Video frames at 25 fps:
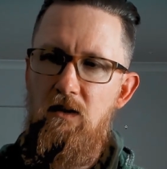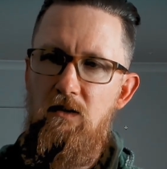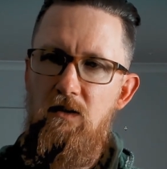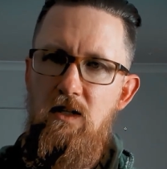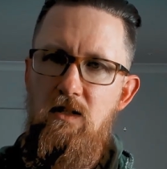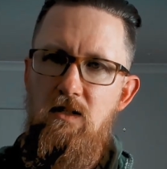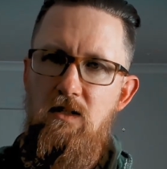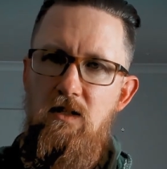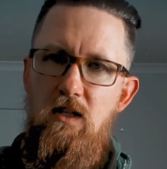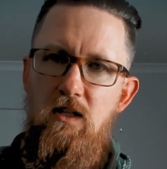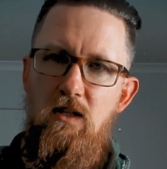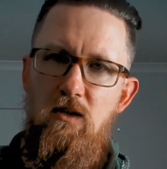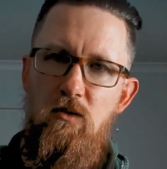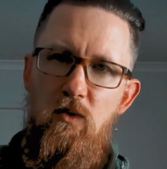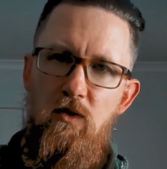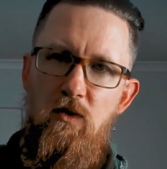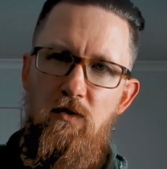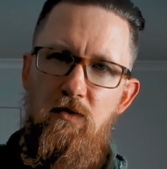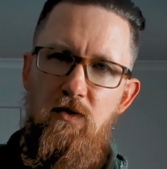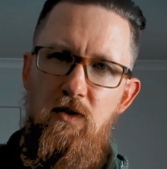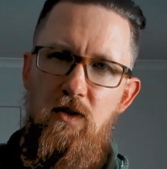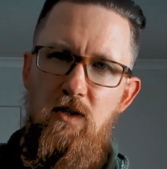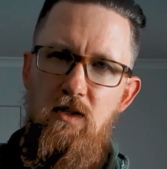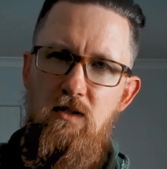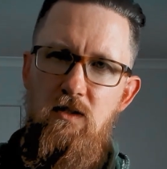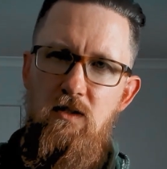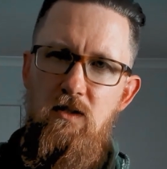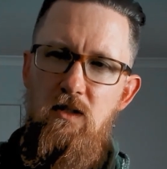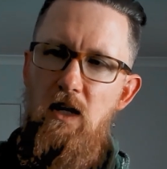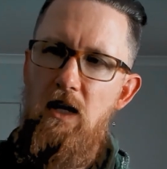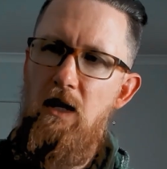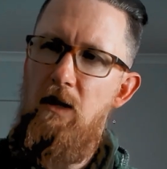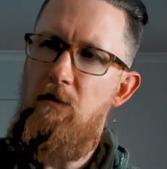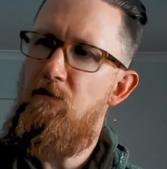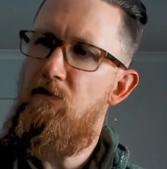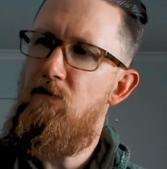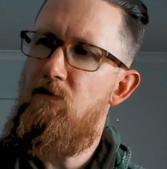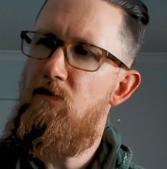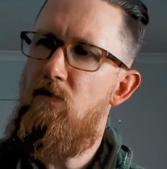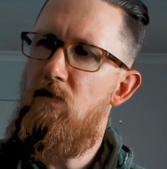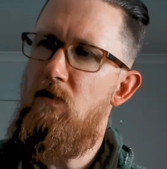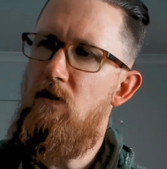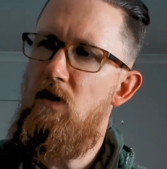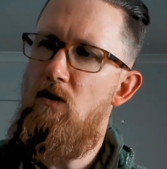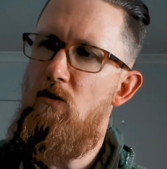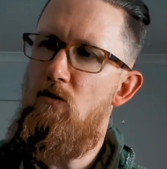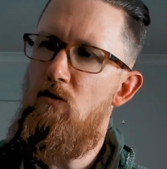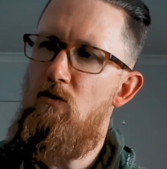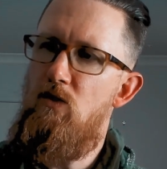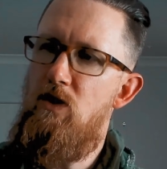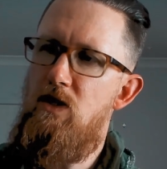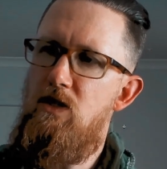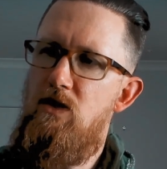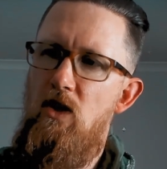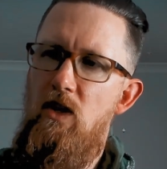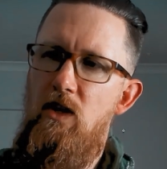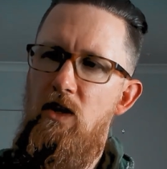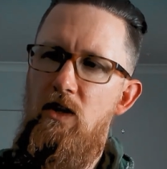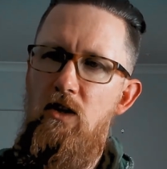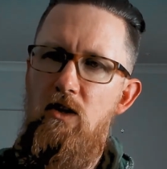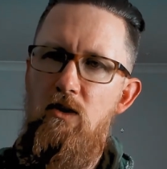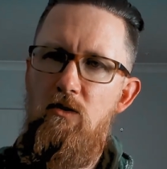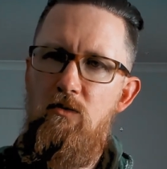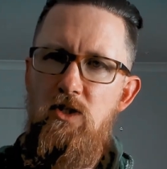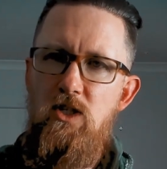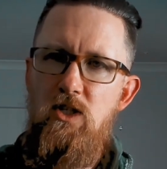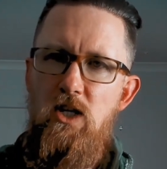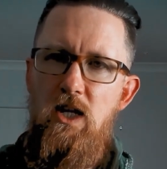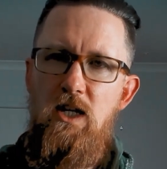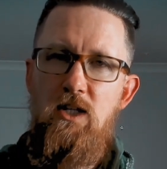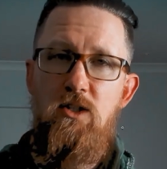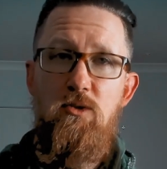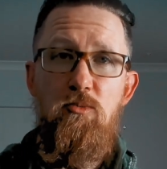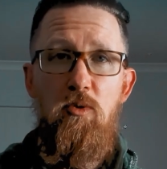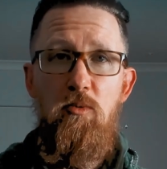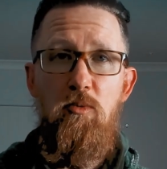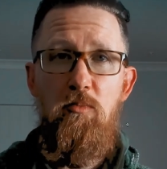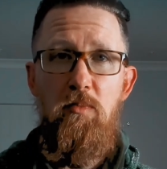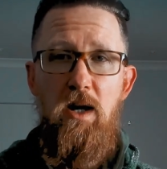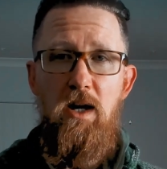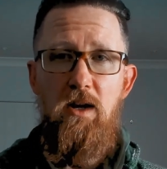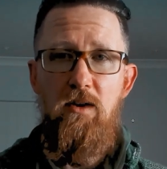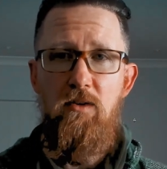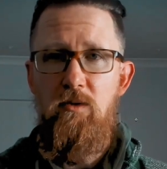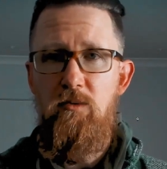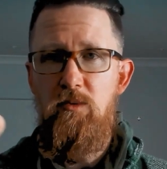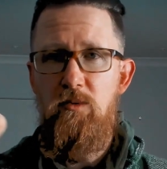They send it with this Recyco rechargeable battery,